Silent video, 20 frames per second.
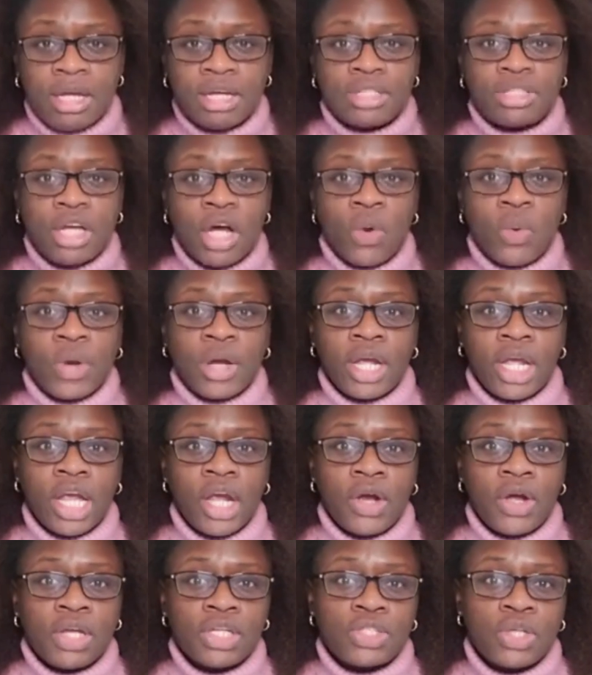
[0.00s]
because our
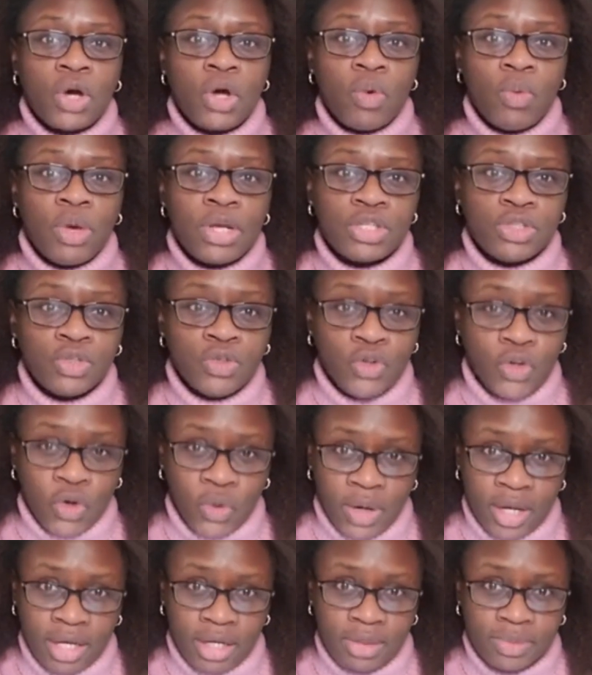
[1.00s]
hair is always
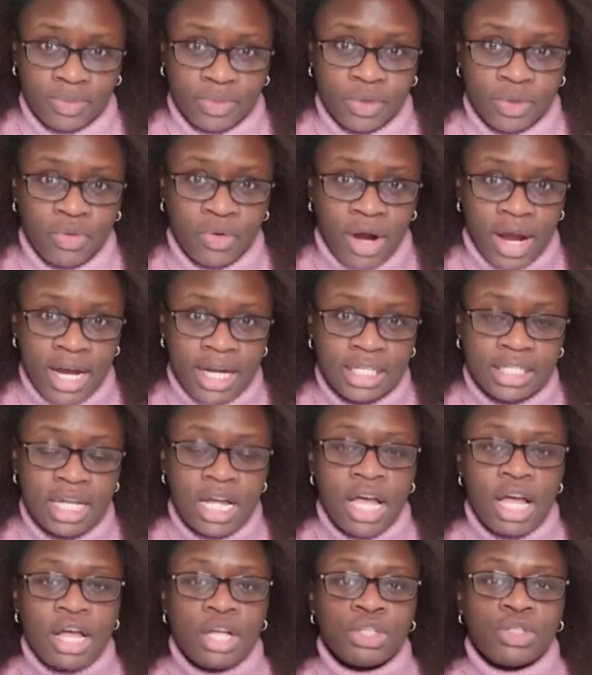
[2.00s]
growing,
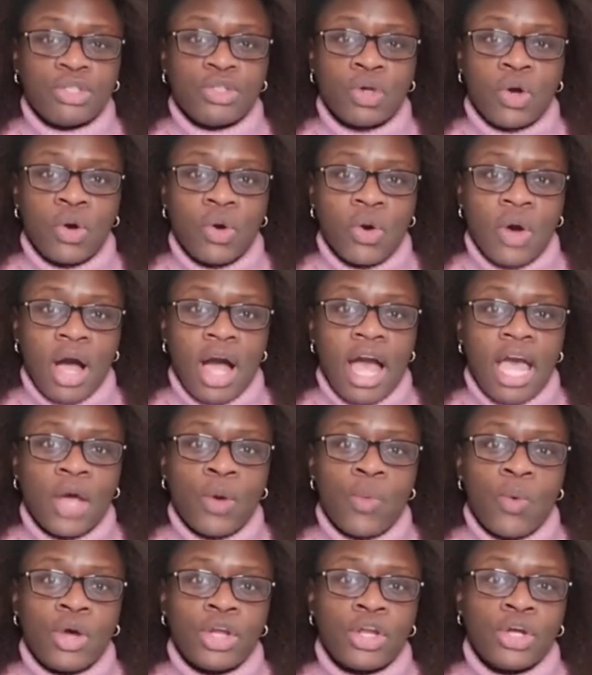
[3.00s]
right? So
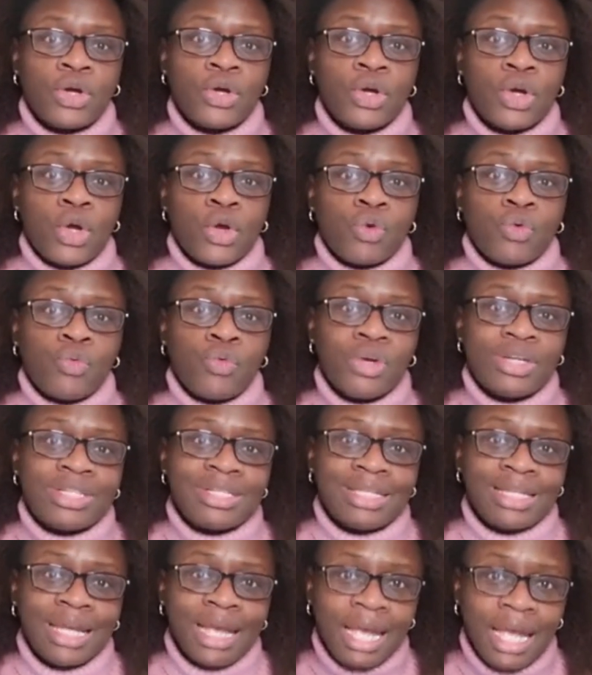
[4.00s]
I want to
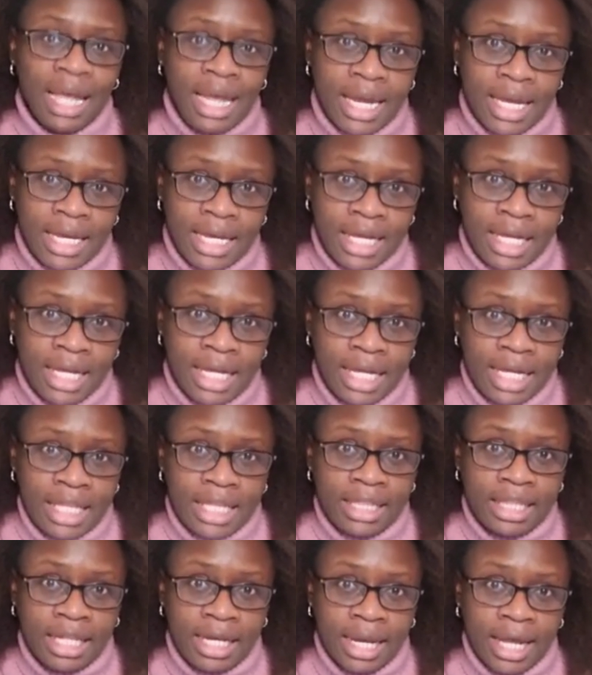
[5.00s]
retain
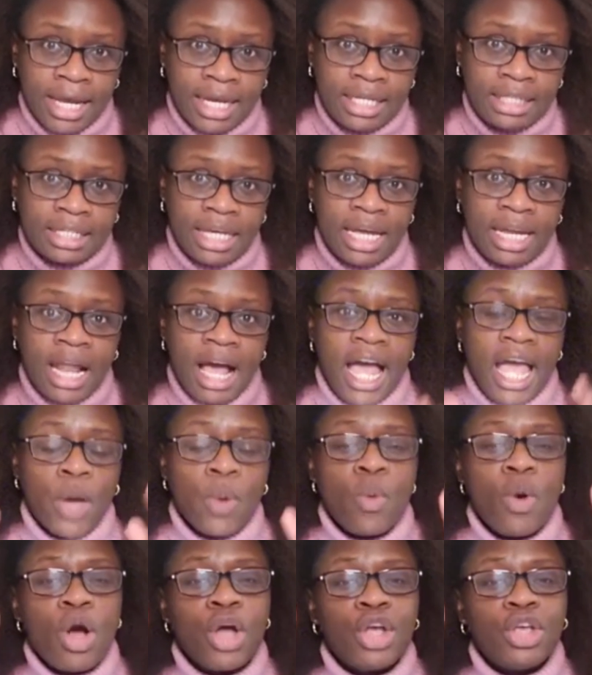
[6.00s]
the length, and
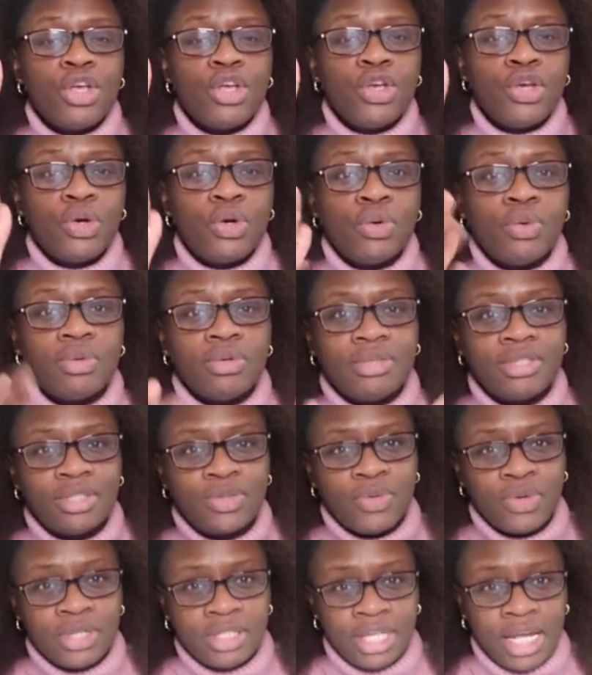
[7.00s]
I want you
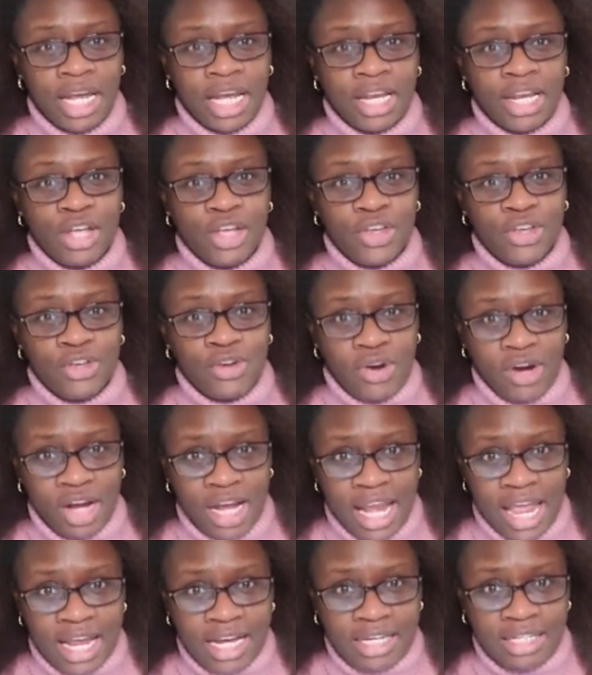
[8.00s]
to retain your
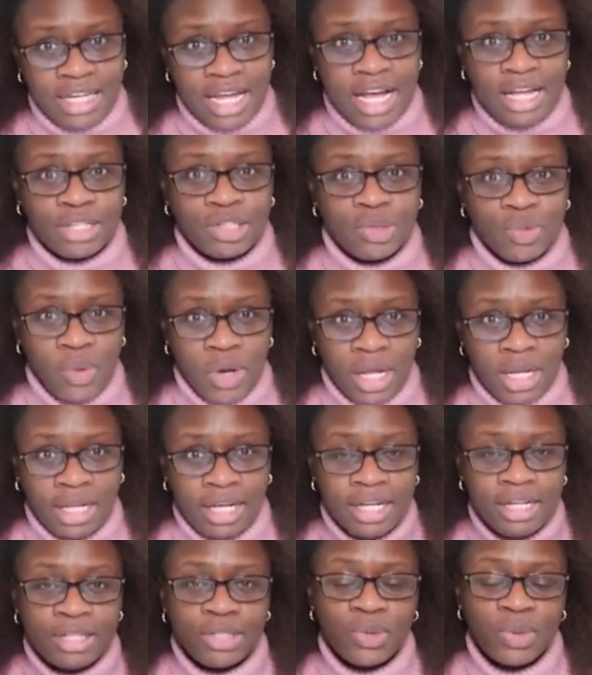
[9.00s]
length as well
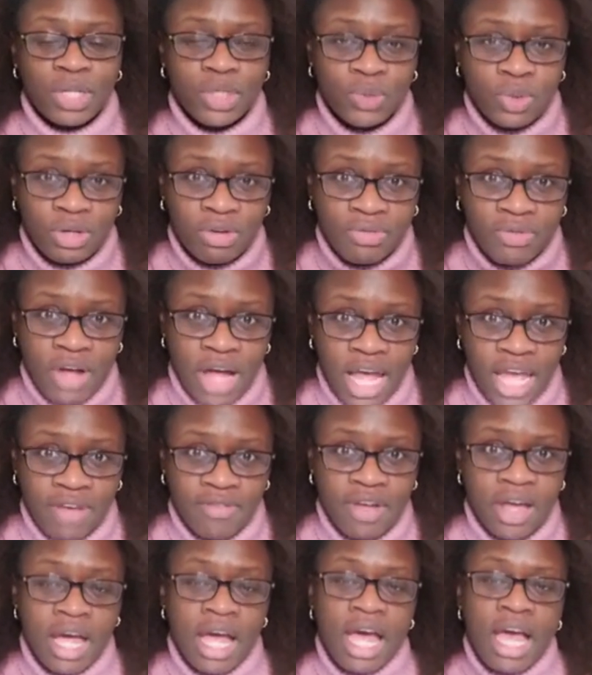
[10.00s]
in
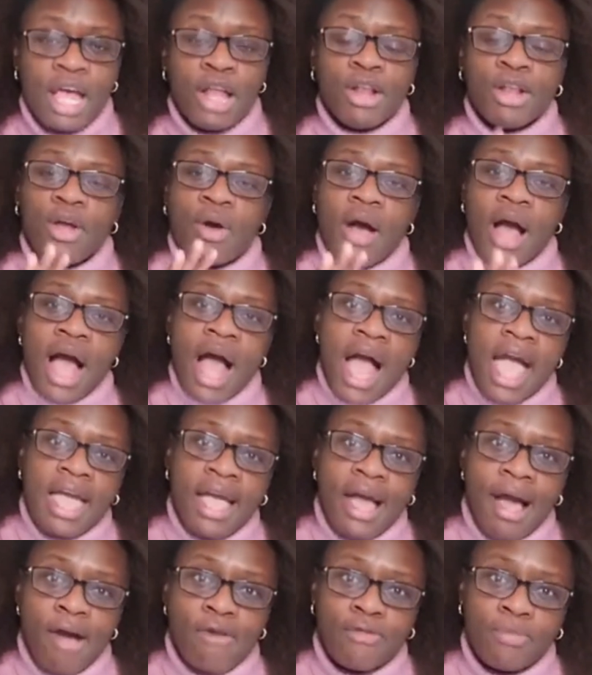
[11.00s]
2025. Now,
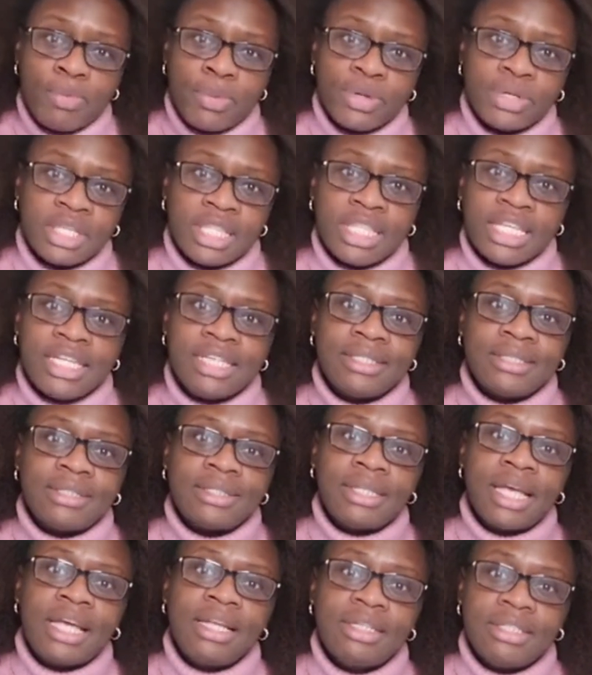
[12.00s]
I have put
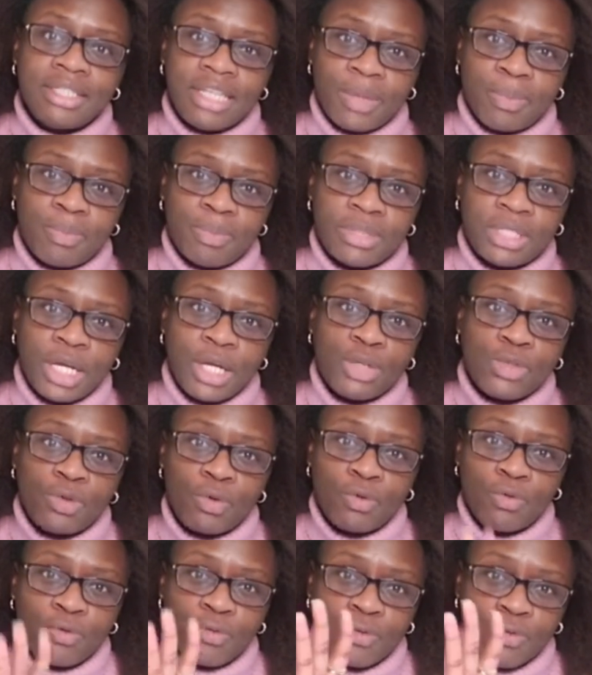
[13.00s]
these 10 tips
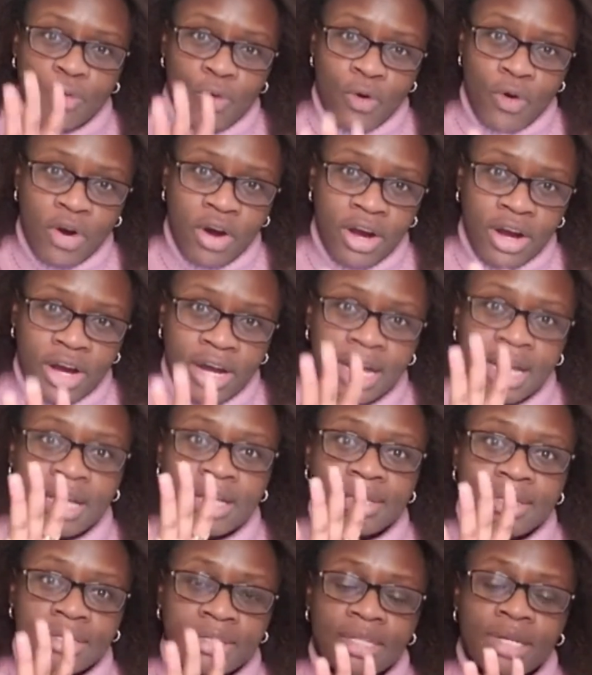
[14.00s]
into 4
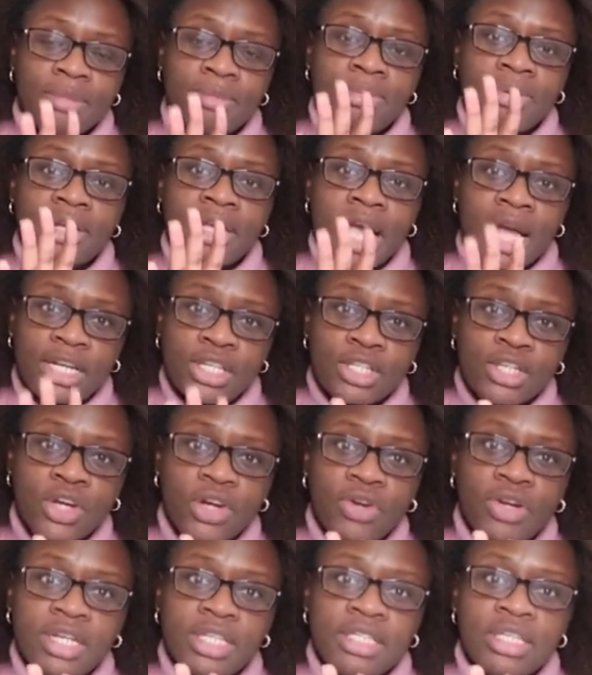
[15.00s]
simple
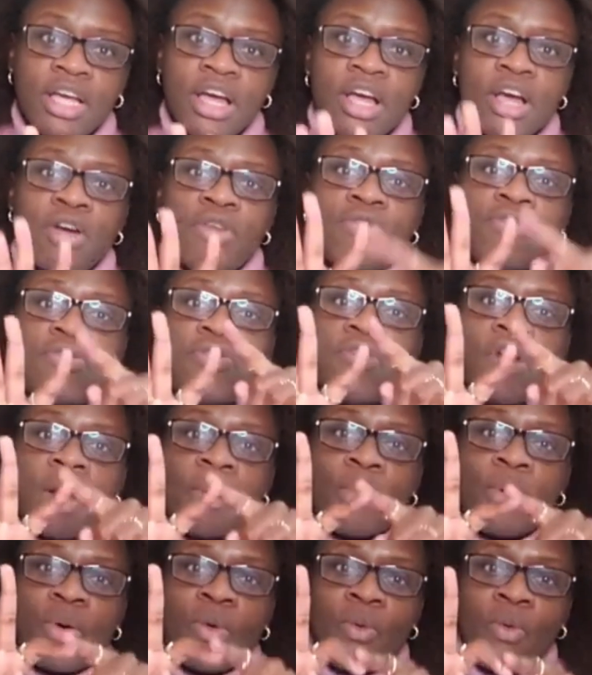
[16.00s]
categories,
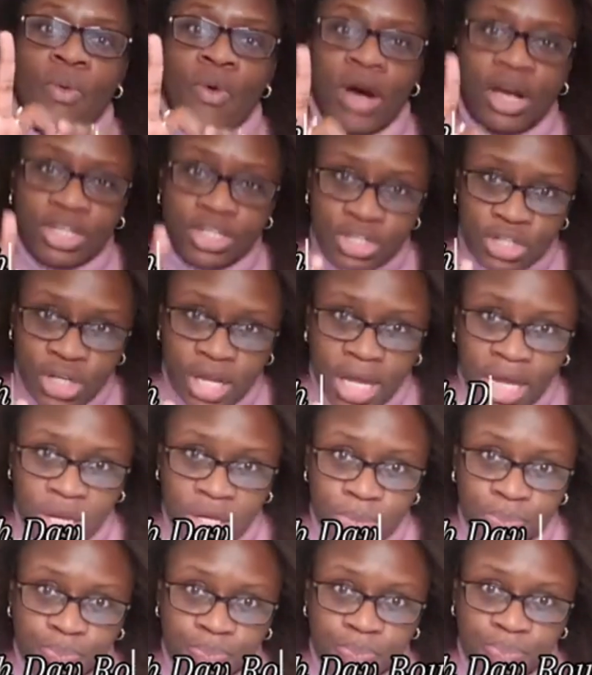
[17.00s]
from wash
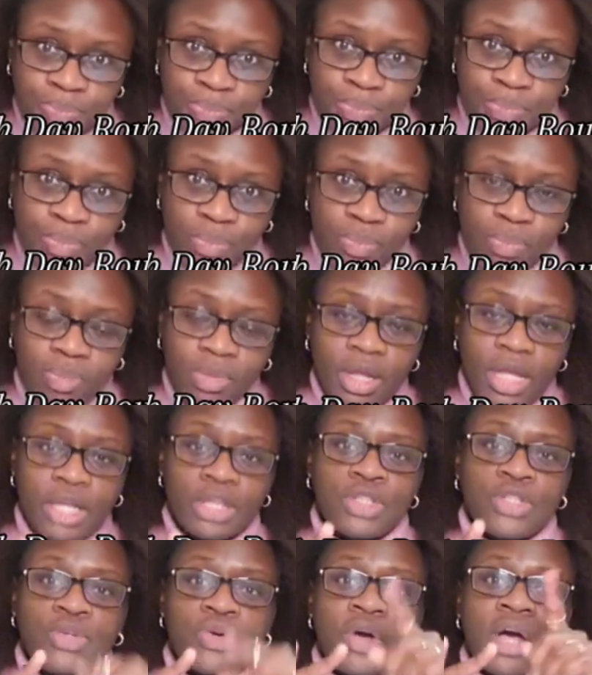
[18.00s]
day
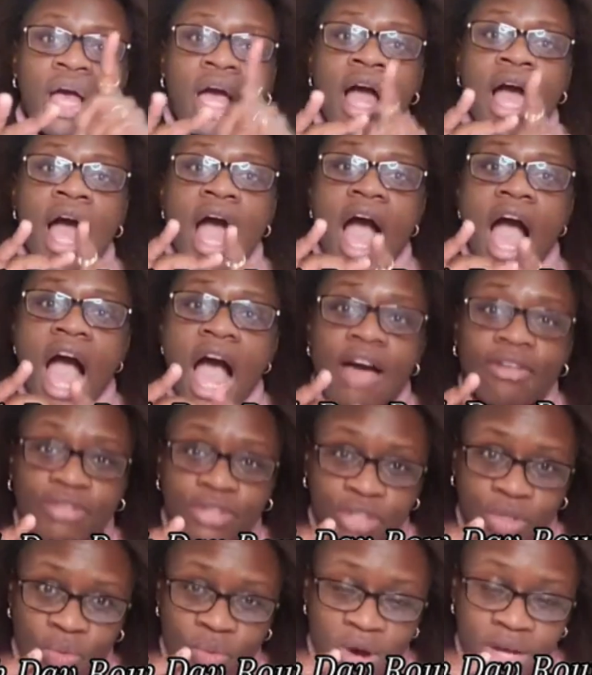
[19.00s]
to
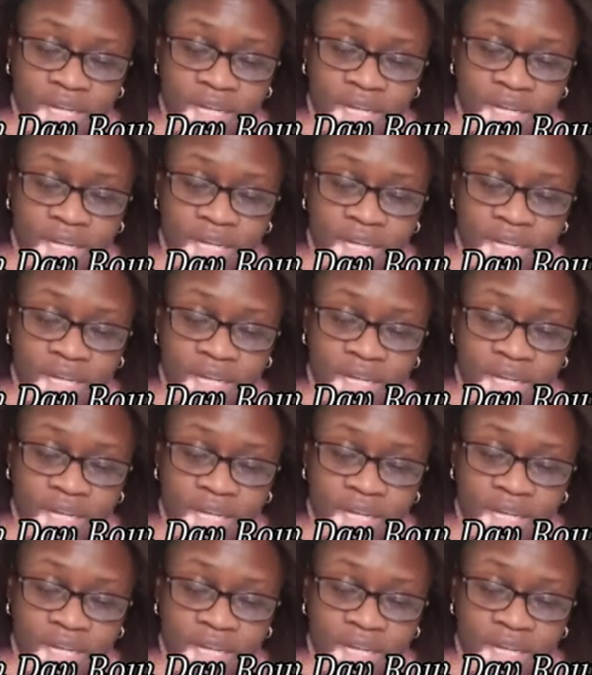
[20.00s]
after